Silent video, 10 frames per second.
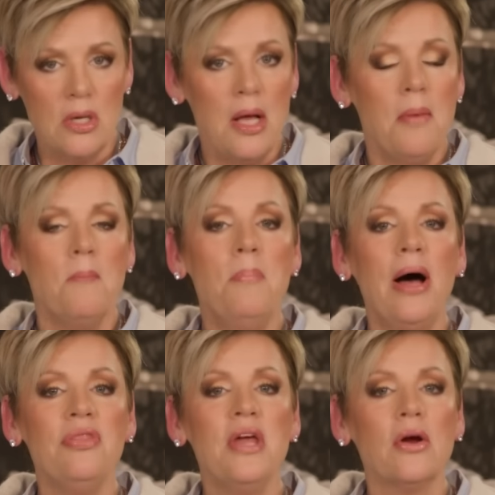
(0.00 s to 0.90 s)
Mm-hmm.
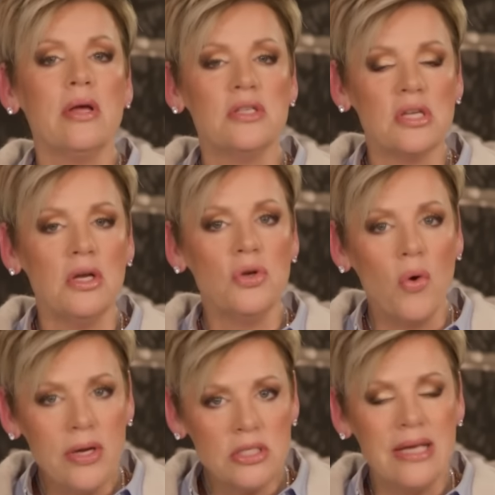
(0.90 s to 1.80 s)
But there is an
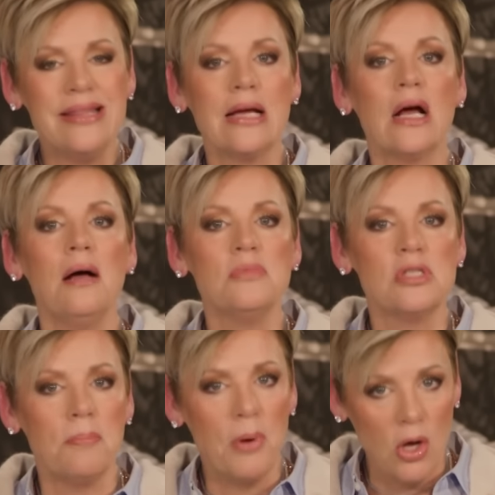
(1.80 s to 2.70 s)
anointing that comes
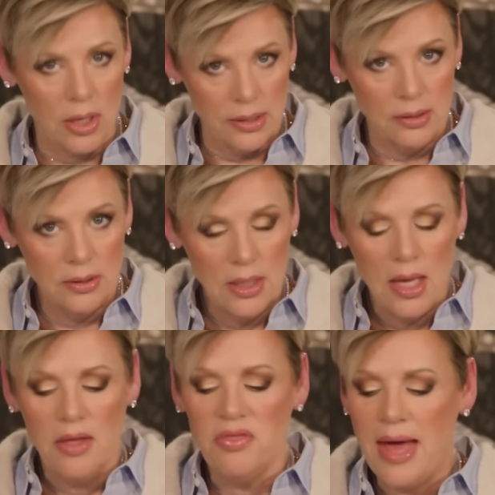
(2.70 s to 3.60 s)
upon
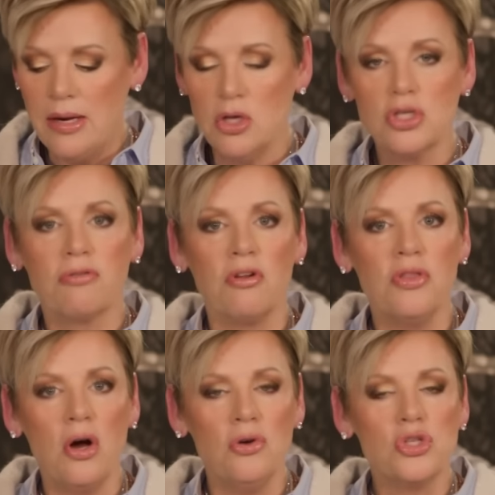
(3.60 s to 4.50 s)
that is for
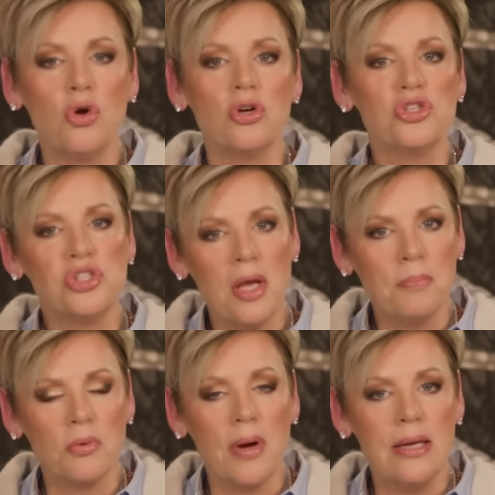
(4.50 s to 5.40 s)
those who are
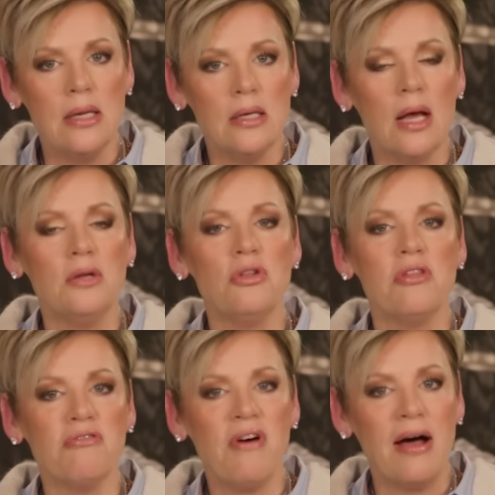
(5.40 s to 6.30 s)
separated under
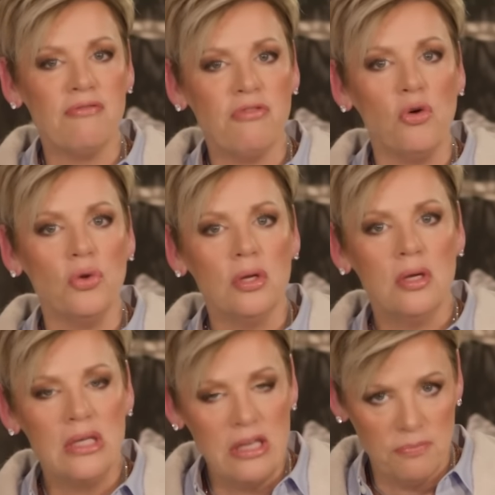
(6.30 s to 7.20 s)
the fivefold
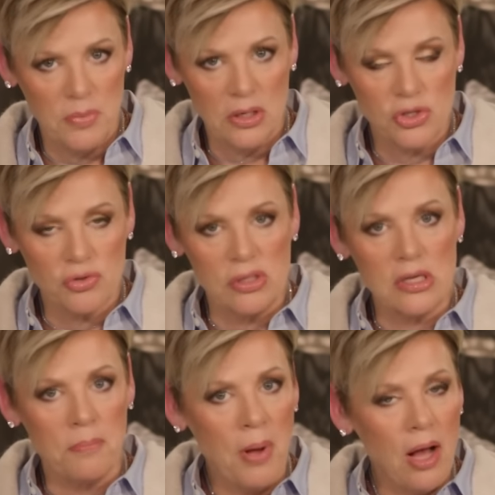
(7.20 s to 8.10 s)
gift ministries,
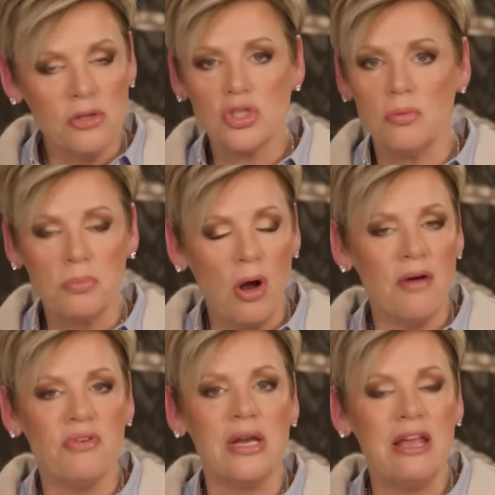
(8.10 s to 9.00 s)
apostle, prophet,